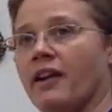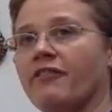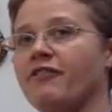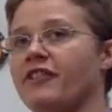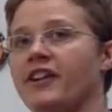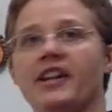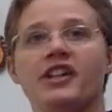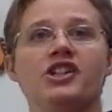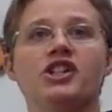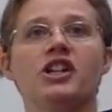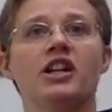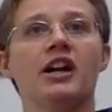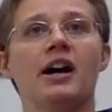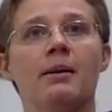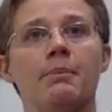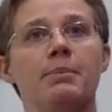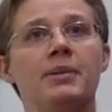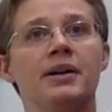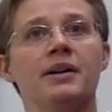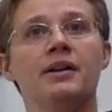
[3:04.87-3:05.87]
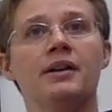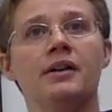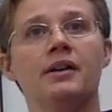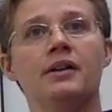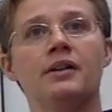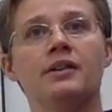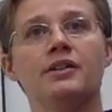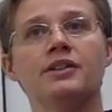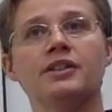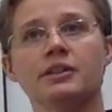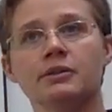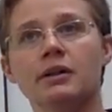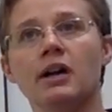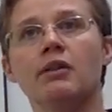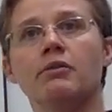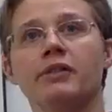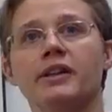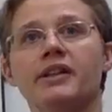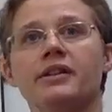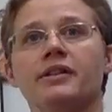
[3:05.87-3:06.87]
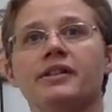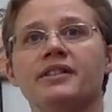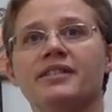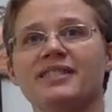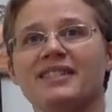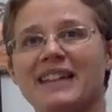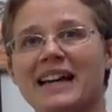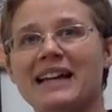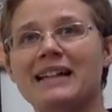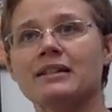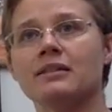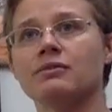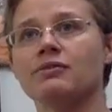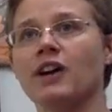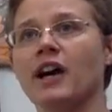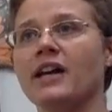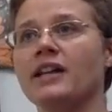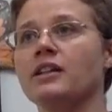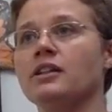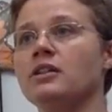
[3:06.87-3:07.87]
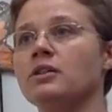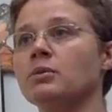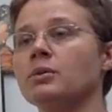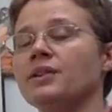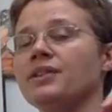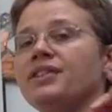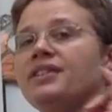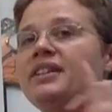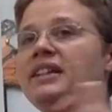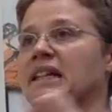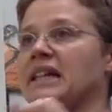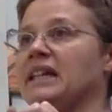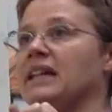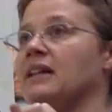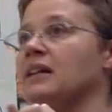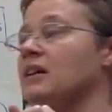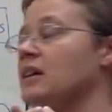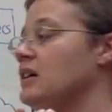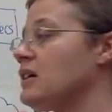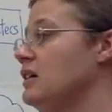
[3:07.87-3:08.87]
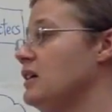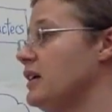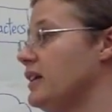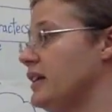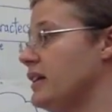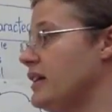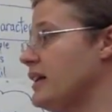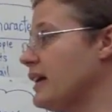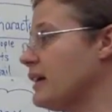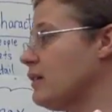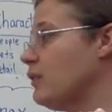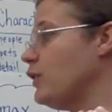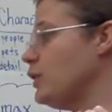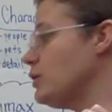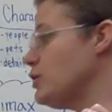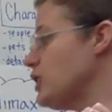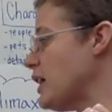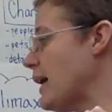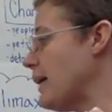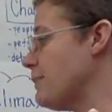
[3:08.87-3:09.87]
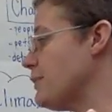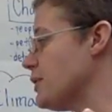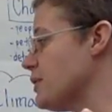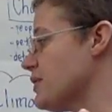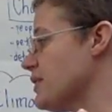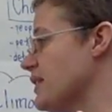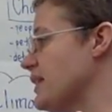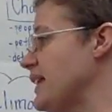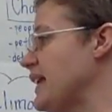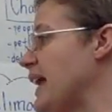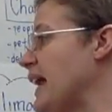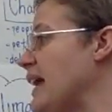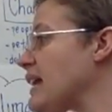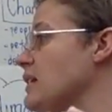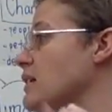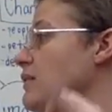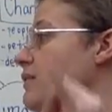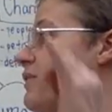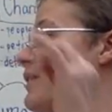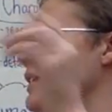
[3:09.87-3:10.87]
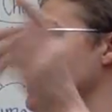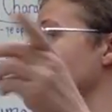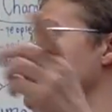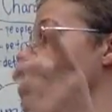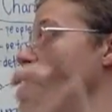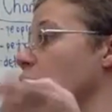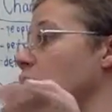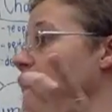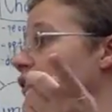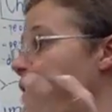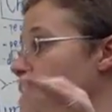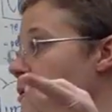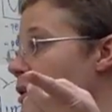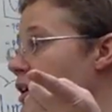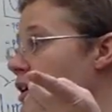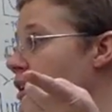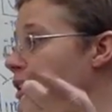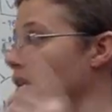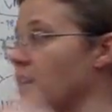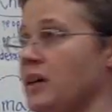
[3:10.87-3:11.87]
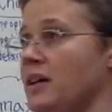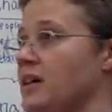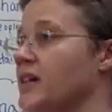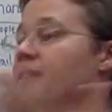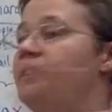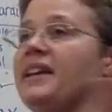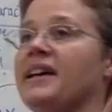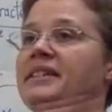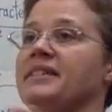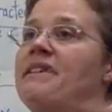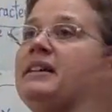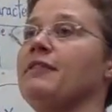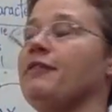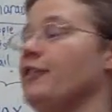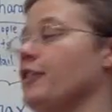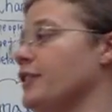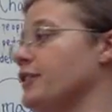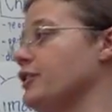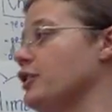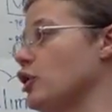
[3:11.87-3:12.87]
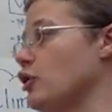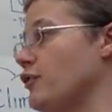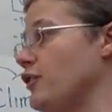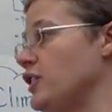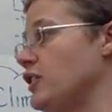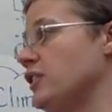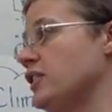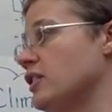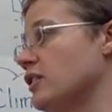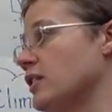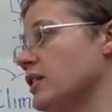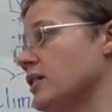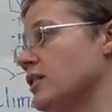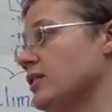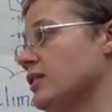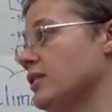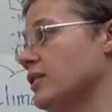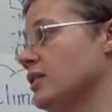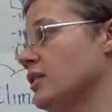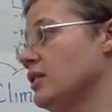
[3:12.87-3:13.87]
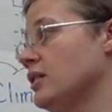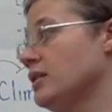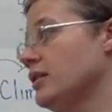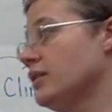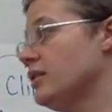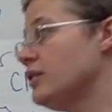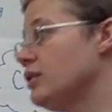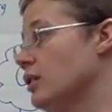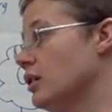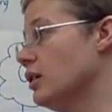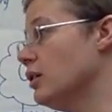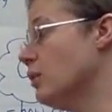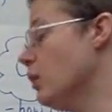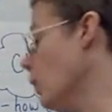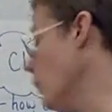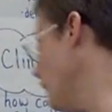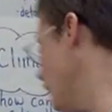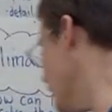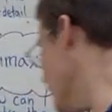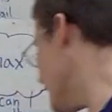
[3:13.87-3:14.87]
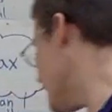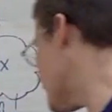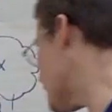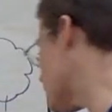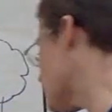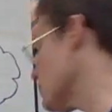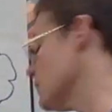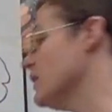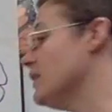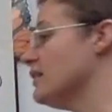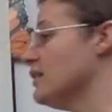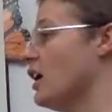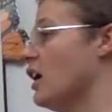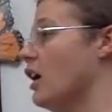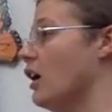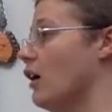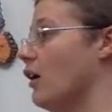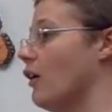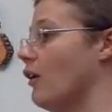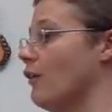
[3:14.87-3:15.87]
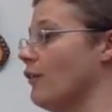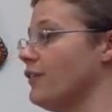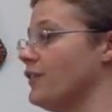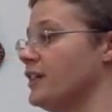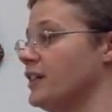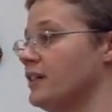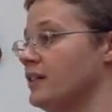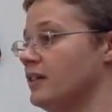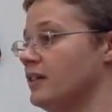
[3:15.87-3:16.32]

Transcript: to finish it up so our reader is satisfied. And you will see in the next few chapters at the end of this Sophie book, that's it for the Sophie series. So hopefully it's resolved